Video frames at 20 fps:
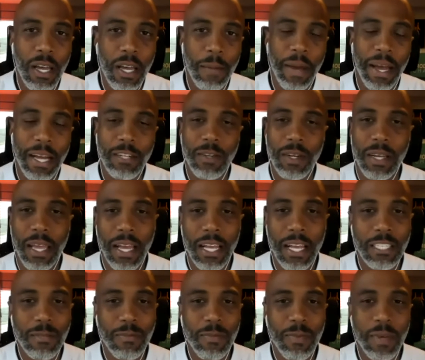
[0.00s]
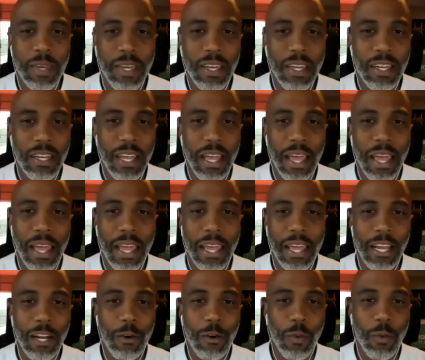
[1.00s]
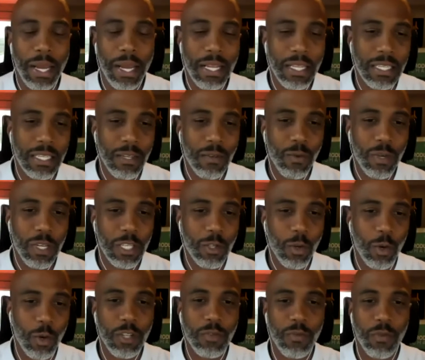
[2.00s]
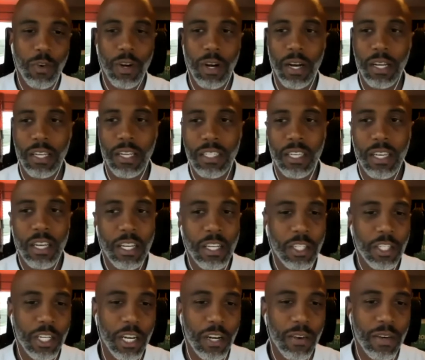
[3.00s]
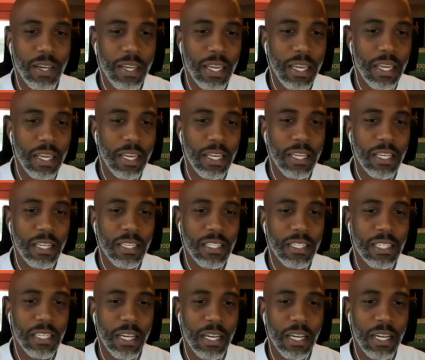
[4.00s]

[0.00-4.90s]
Patrick has been a great resource for us, sharing his